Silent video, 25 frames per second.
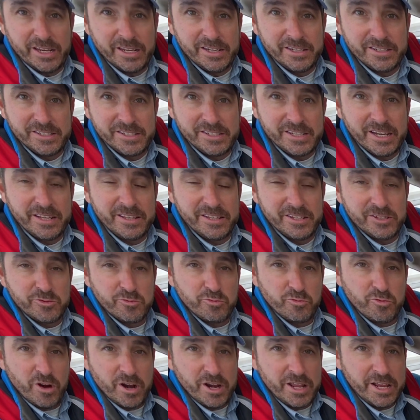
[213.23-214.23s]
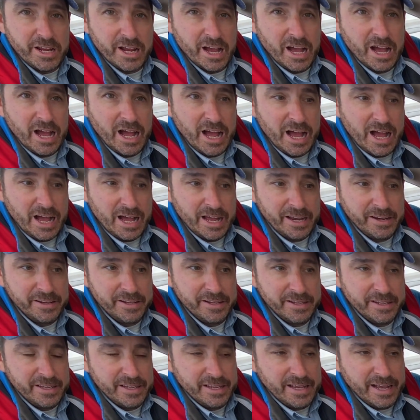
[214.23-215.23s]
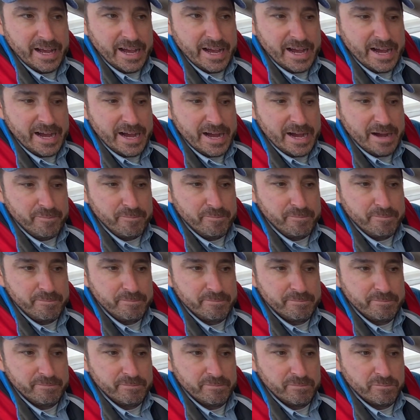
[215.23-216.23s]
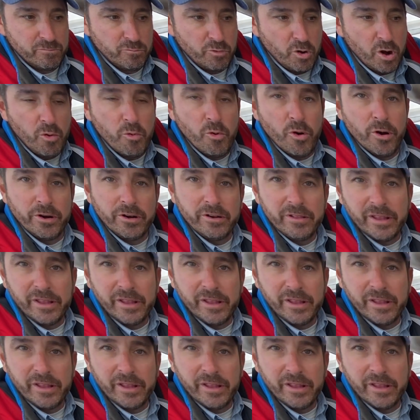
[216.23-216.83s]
And instead of this running on raw water,